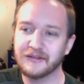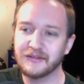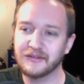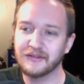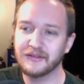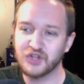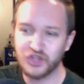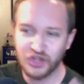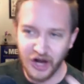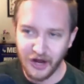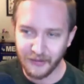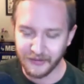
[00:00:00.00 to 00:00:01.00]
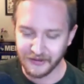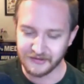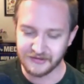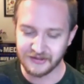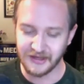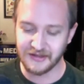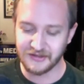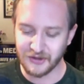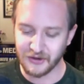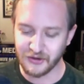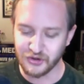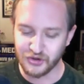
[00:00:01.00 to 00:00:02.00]
the shamans in
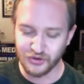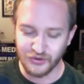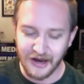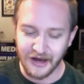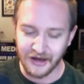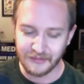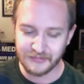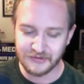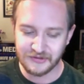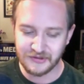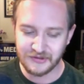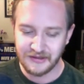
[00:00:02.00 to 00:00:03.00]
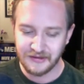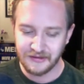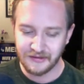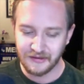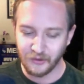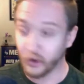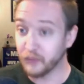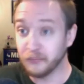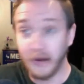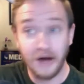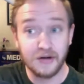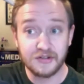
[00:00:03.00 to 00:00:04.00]
certain tribes or
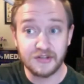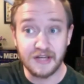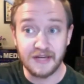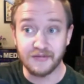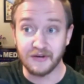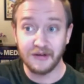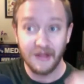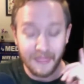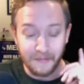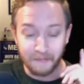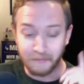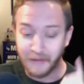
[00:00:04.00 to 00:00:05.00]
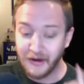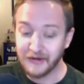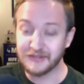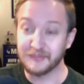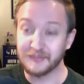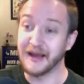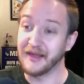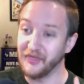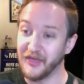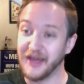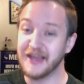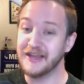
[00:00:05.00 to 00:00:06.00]
monks even monks man
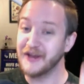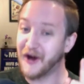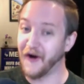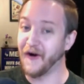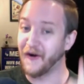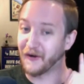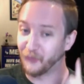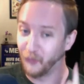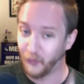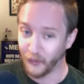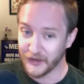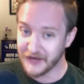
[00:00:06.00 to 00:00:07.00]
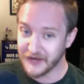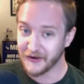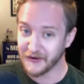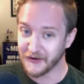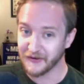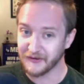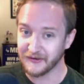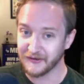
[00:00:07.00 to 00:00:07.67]
they are weird